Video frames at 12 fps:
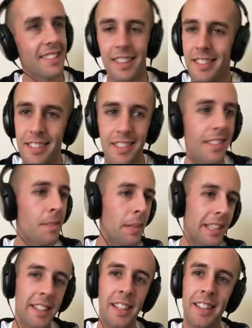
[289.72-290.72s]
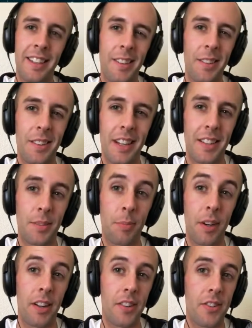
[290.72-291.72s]
doesn't seem like they know as
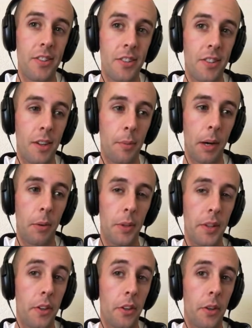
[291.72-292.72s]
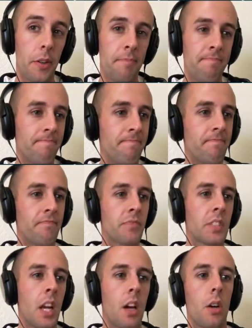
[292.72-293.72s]
much about what they're doing.
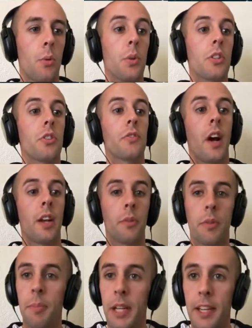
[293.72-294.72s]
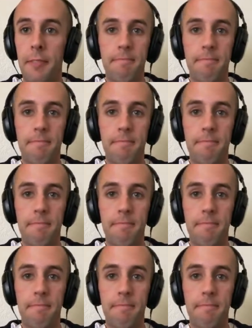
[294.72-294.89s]
Which is fine with me.